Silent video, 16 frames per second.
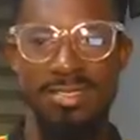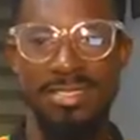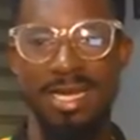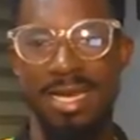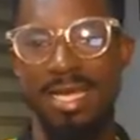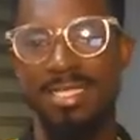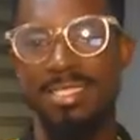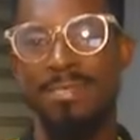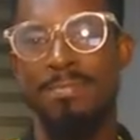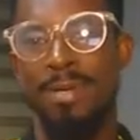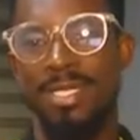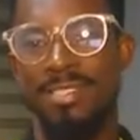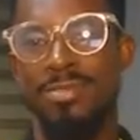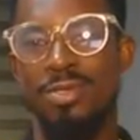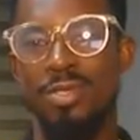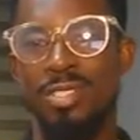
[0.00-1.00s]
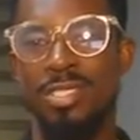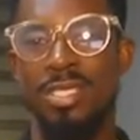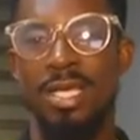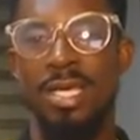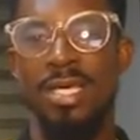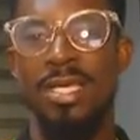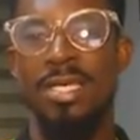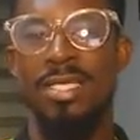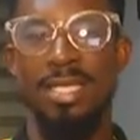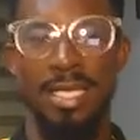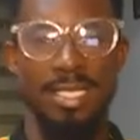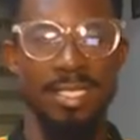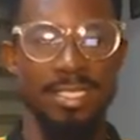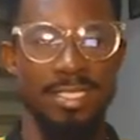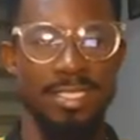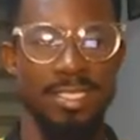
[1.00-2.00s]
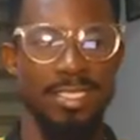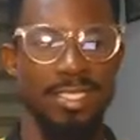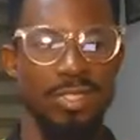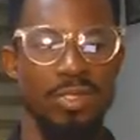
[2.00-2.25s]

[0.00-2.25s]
The last but not the least,